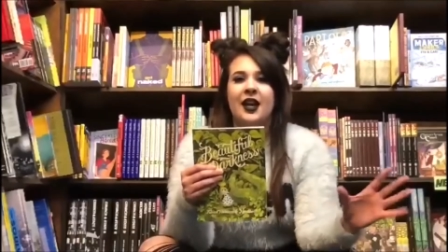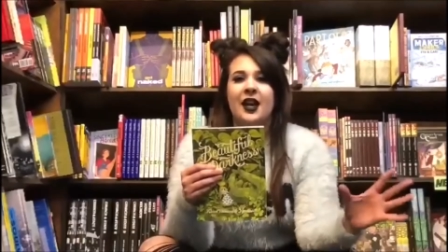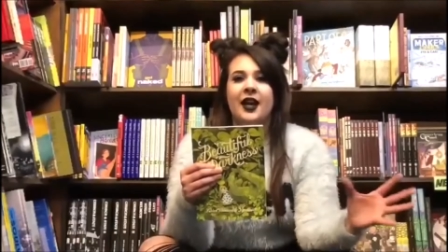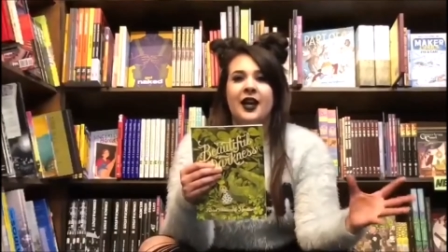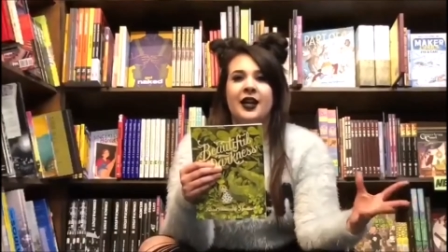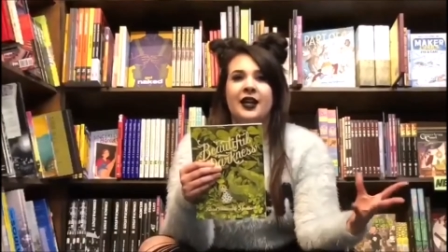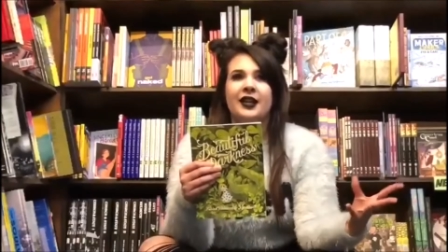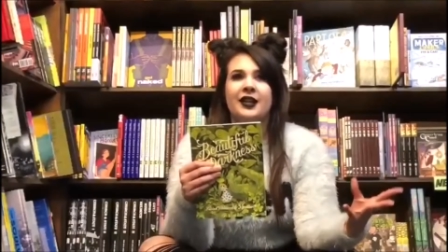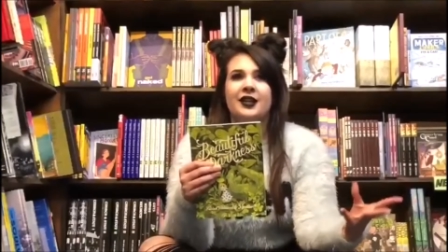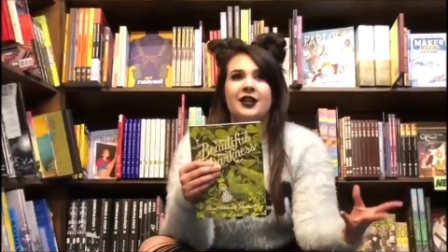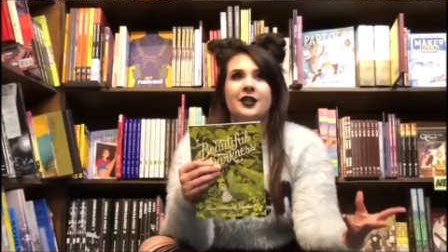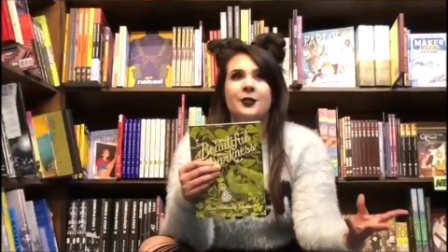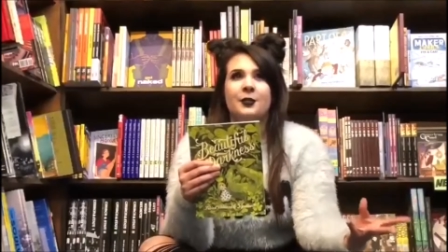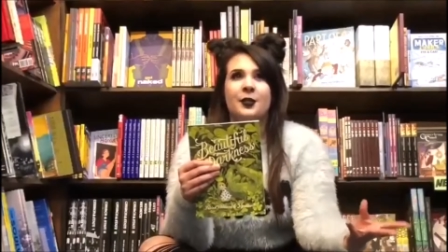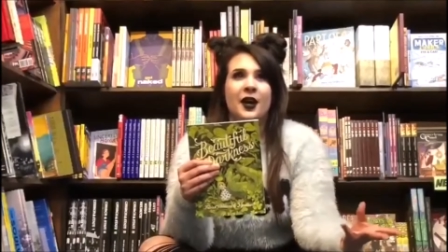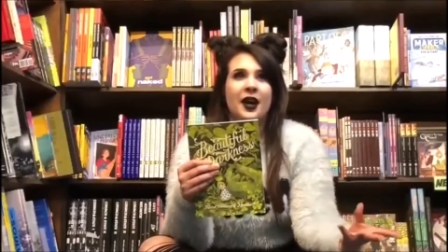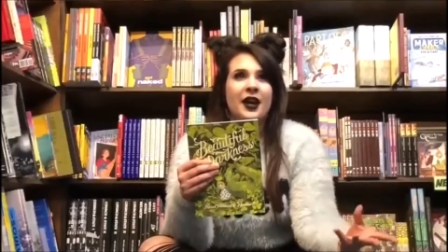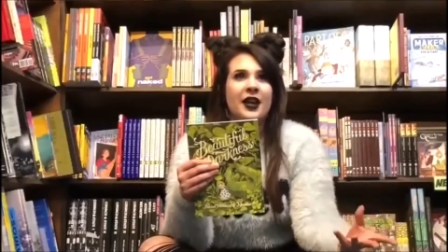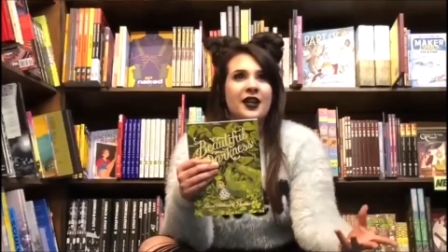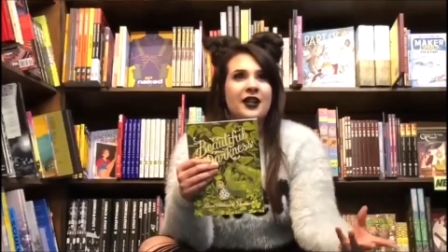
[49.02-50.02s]
and the
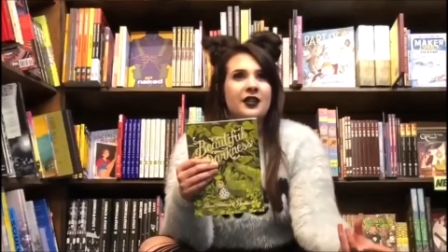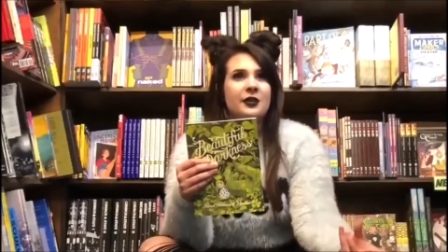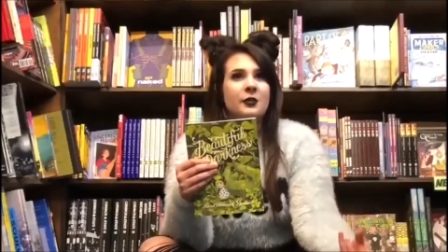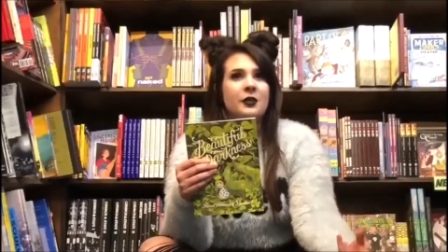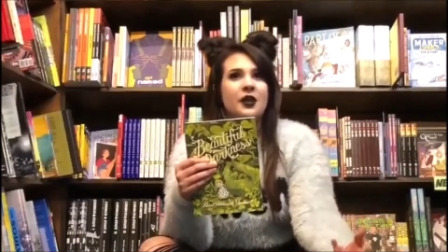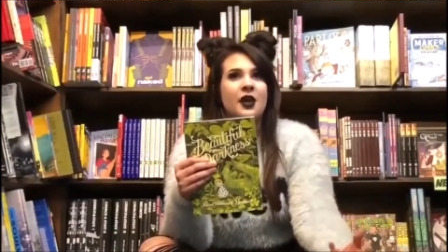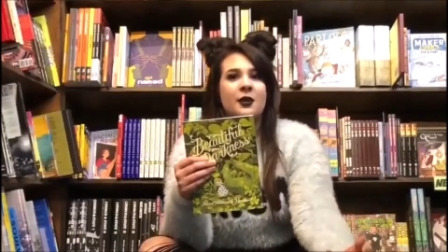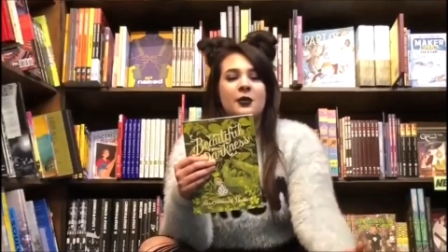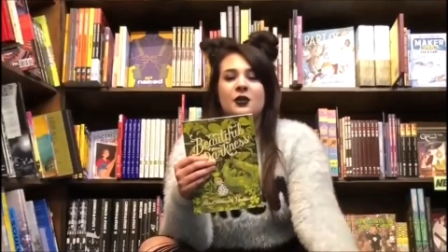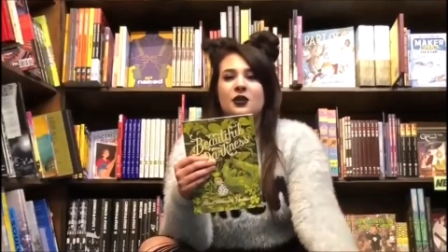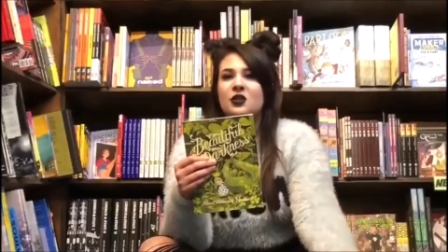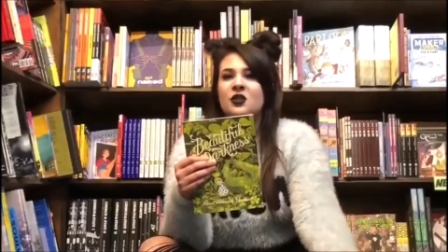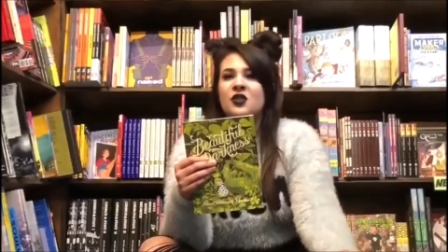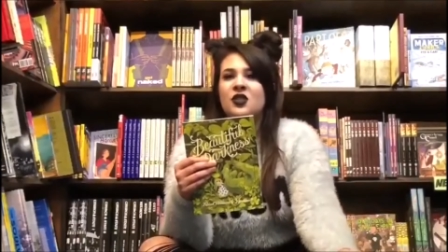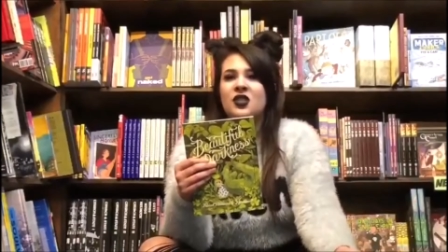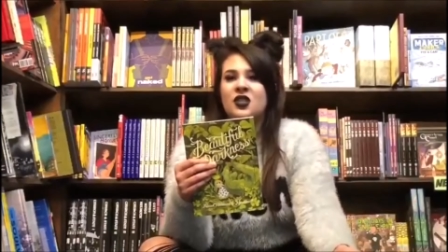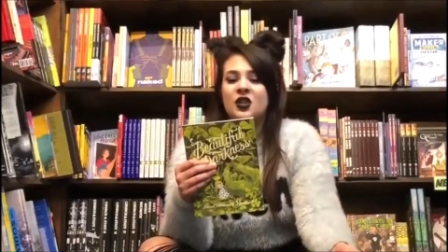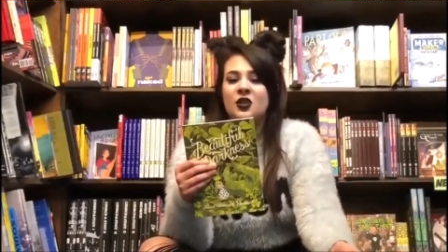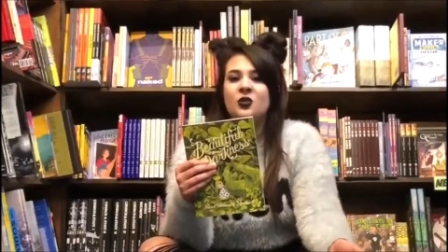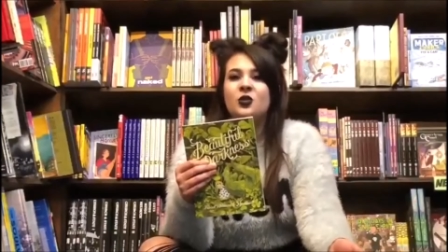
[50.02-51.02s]
body is becoming
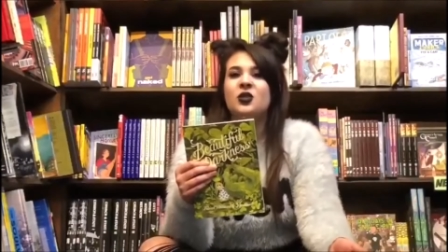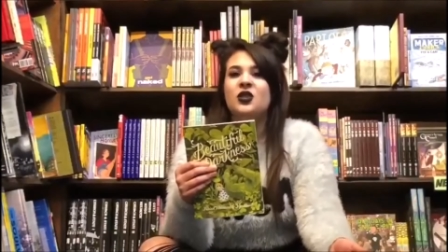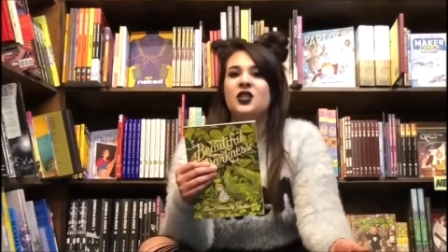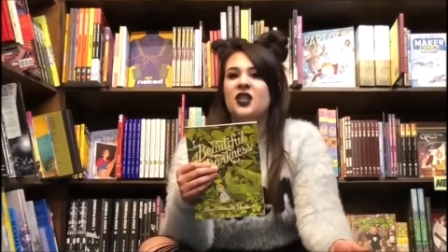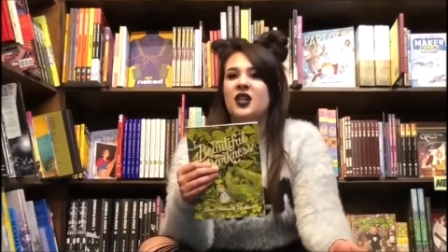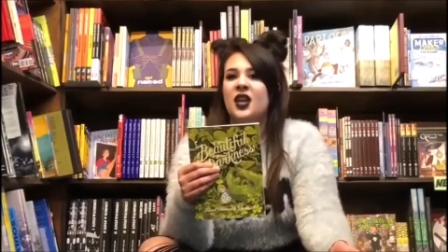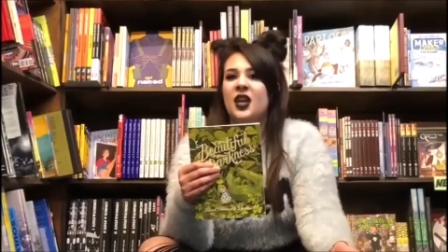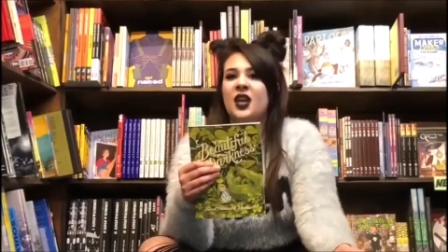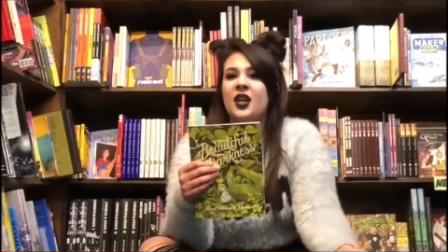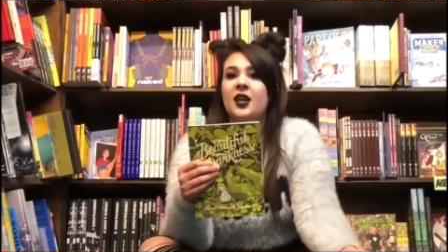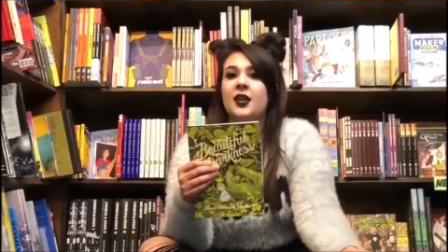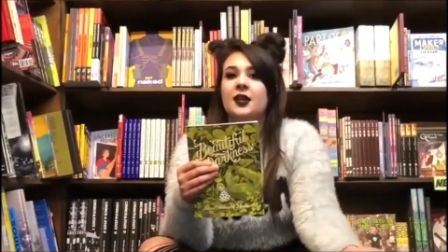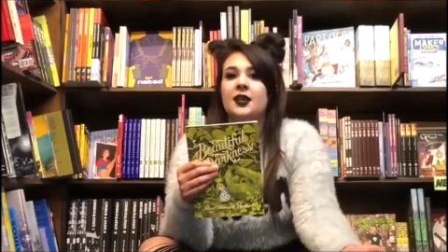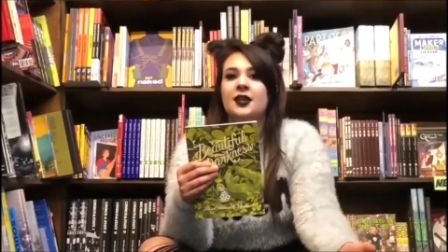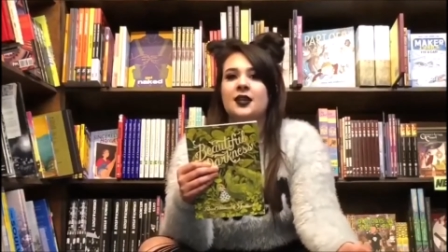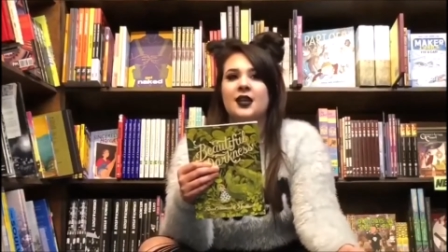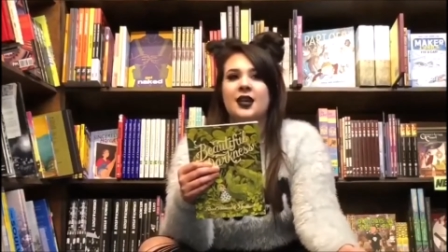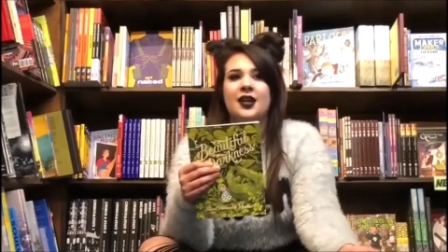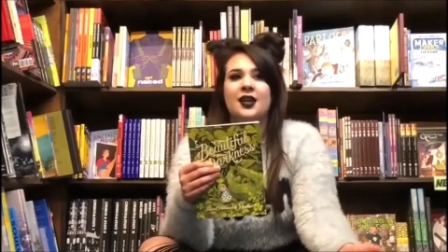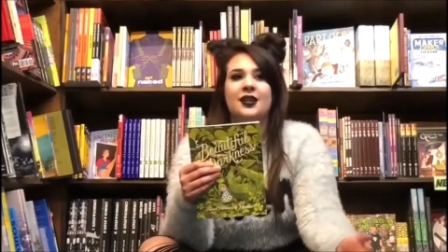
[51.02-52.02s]
so decayed
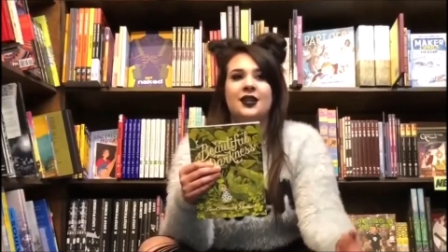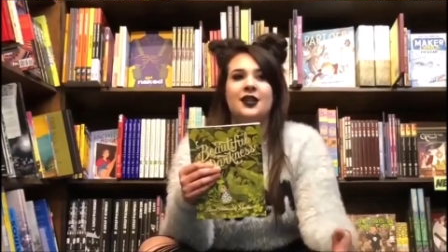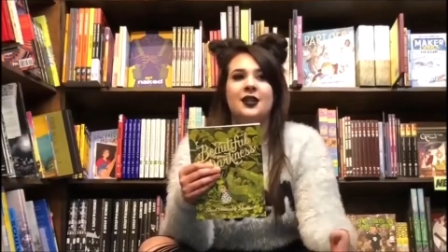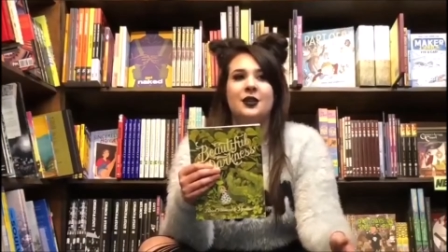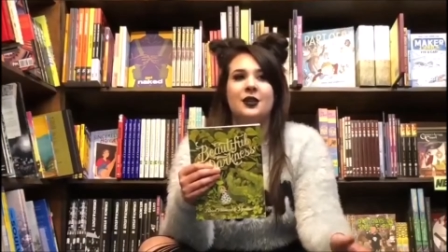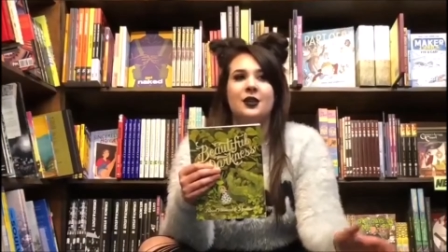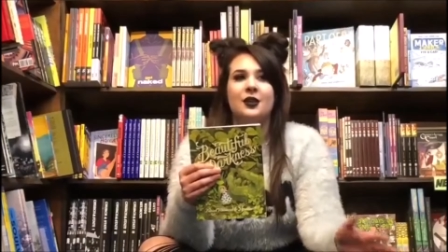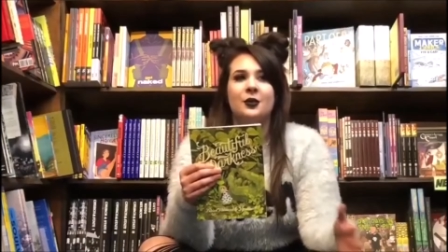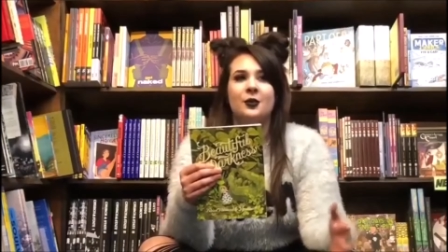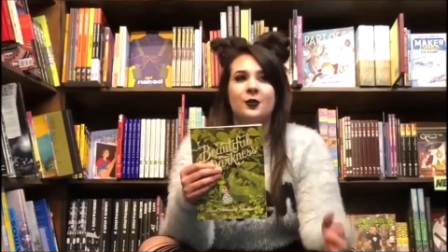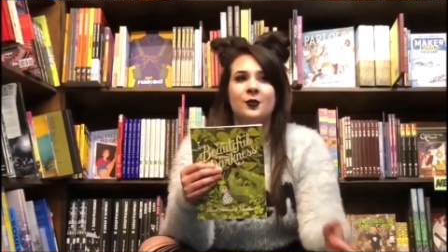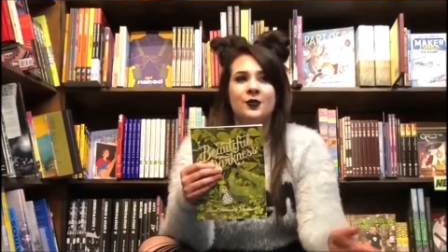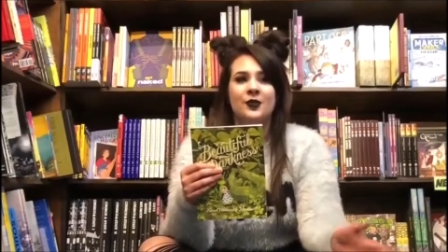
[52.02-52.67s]
that the